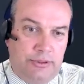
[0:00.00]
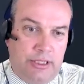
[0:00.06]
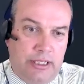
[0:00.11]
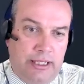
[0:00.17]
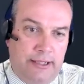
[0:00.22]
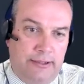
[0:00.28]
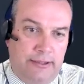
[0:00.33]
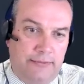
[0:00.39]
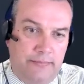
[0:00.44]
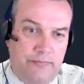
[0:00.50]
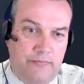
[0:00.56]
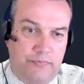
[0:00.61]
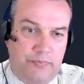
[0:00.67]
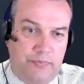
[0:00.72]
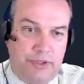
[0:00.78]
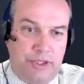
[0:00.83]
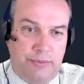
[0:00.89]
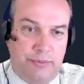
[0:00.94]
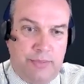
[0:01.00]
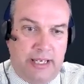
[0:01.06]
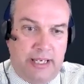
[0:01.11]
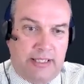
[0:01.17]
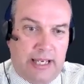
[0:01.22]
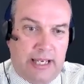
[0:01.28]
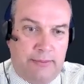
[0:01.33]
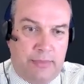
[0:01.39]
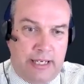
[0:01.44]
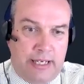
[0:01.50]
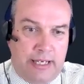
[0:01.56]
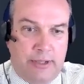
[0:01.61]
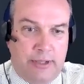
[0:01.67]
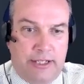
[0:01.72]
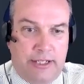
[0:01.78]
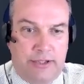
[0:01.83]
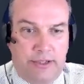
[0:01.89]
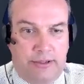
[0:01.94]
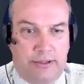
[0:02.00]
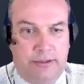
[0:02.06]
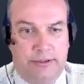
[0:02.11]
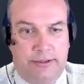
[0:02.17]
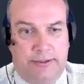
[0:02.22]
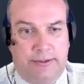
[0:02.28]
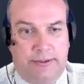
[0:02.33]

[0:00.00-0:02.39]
to make that migration?